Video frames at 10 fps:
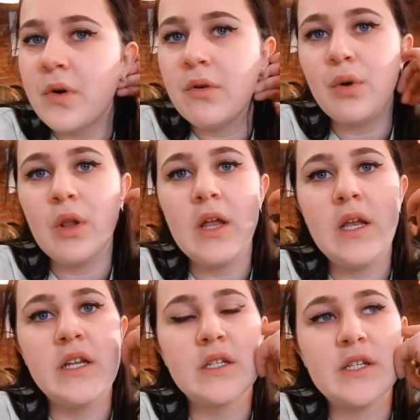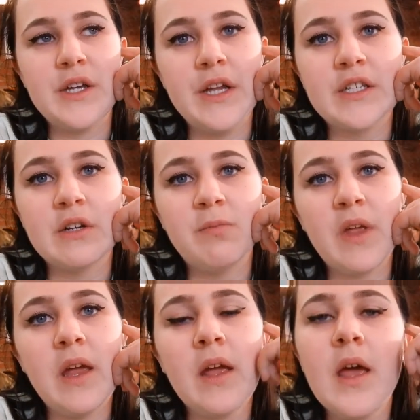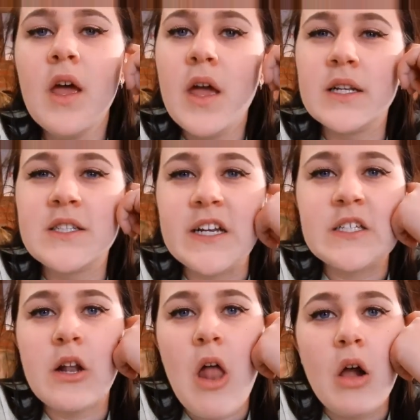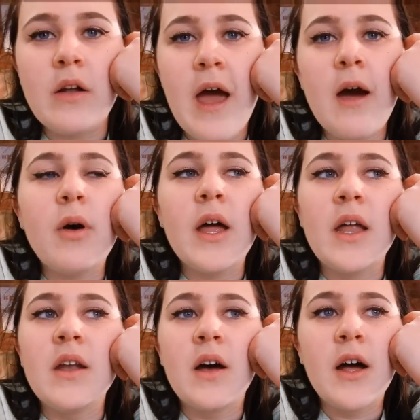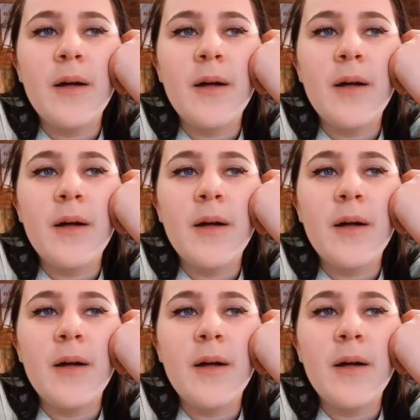Really need to eat something. It's 6 o'clock now, and